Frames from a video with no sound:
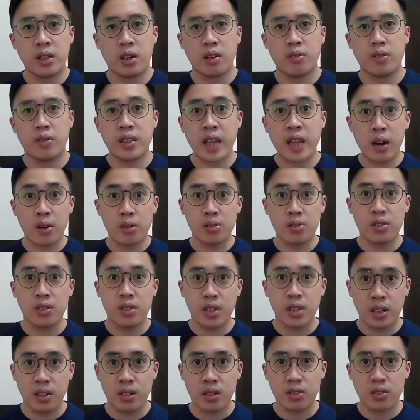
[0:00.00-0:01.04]
of 1,000
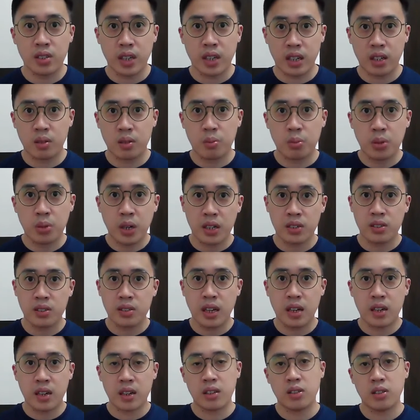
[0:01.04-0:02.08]
years and compress
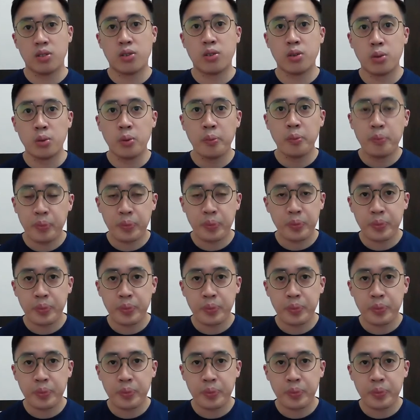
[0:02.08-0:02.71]
that into